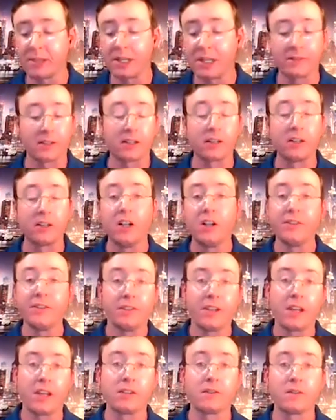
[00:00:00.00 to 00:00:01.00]
Be it the
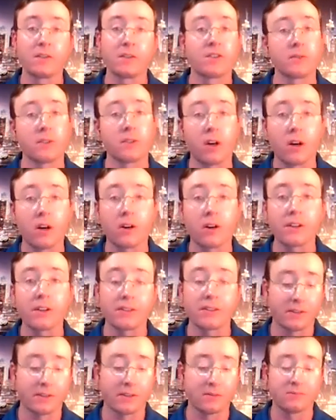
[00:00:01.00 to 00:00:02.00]
individual
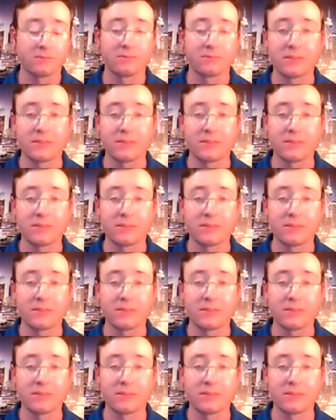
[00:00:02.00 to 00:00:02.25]
artist,